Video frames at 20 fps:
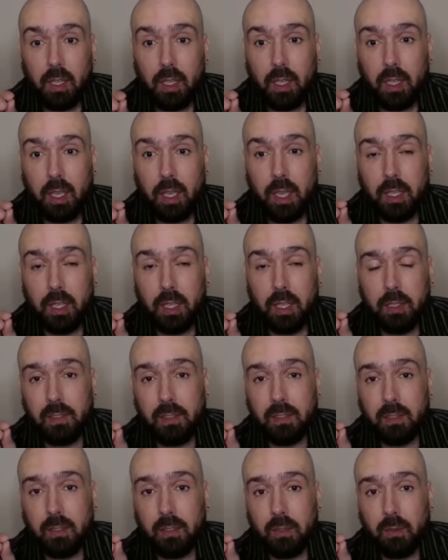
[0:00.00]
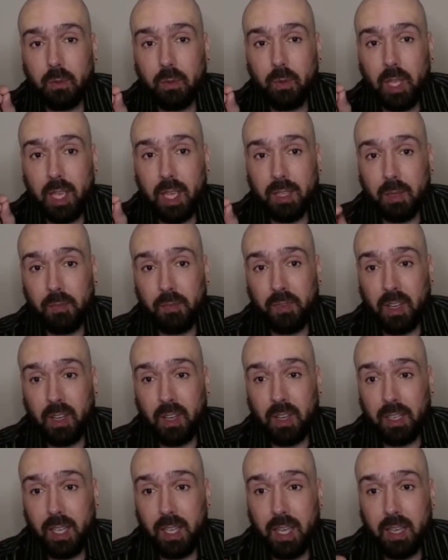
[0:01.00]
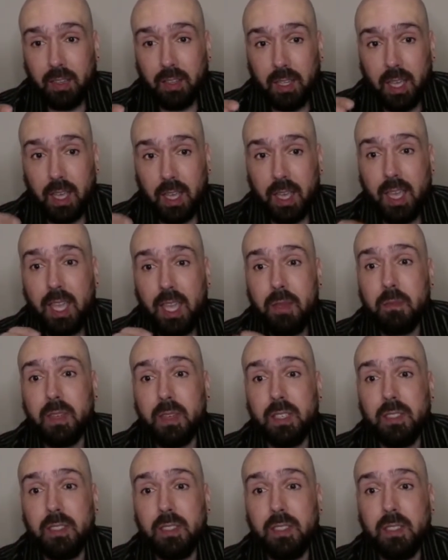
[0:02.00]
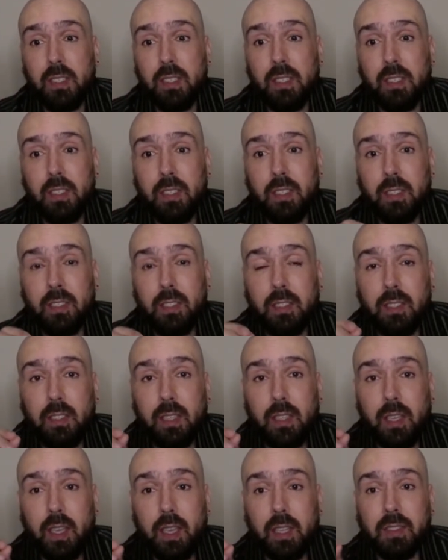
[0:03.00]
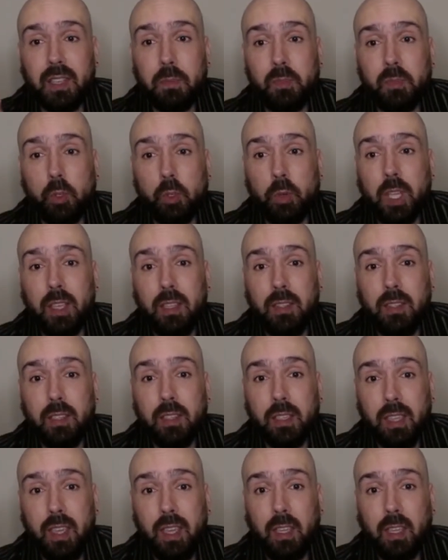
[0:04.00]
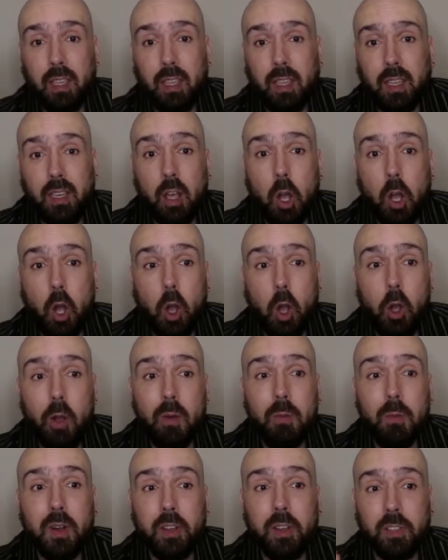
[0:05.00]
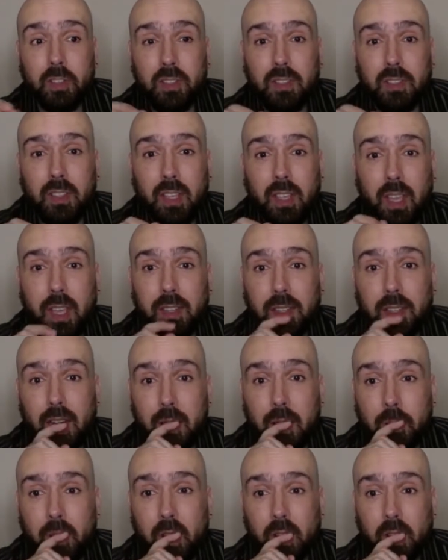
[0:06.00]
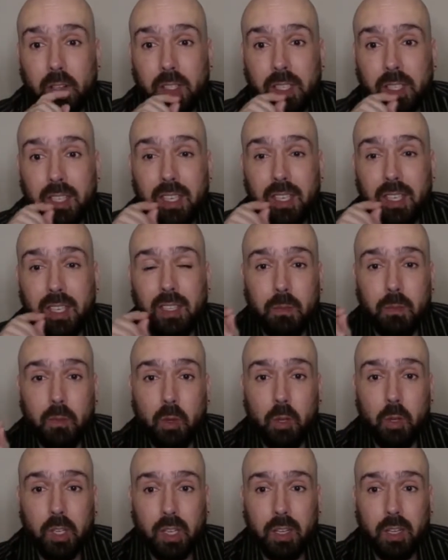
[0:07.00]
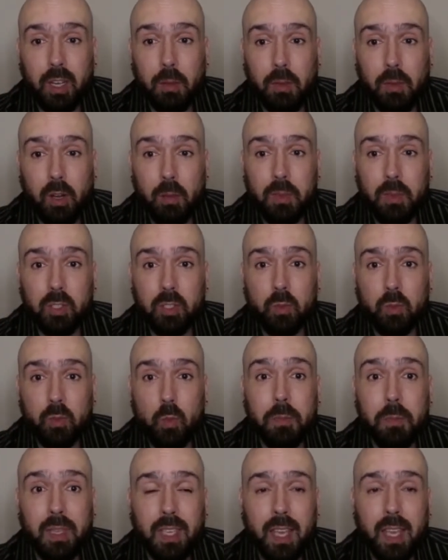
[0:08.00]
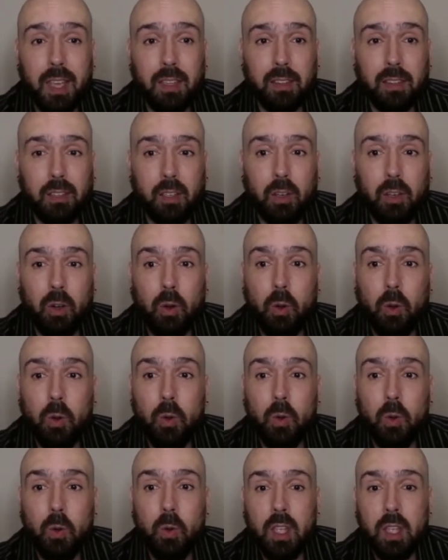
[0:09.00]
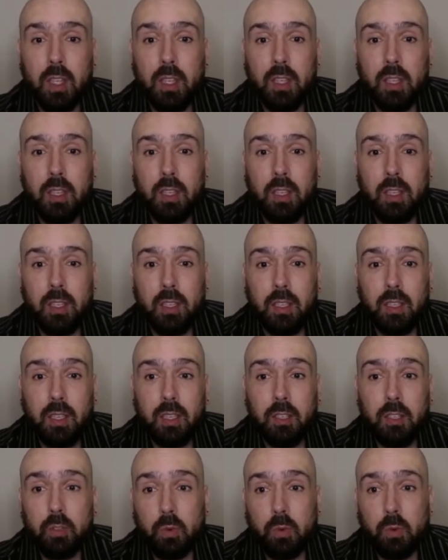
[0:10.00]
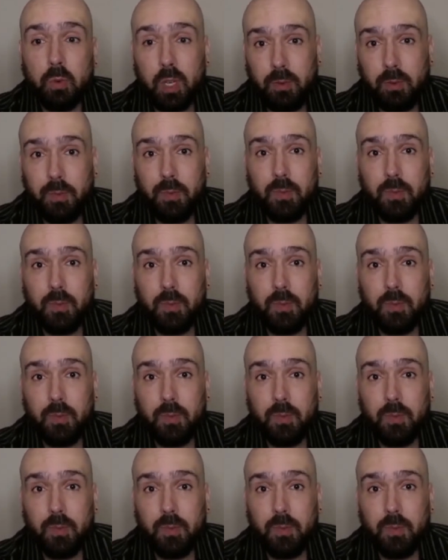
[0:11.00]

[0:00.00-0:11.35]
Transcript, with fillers: And we end up finding out that Haman ends up tricking the king, and he almost ended up not only killing Mordecai, but almost wiping out the whole Israel.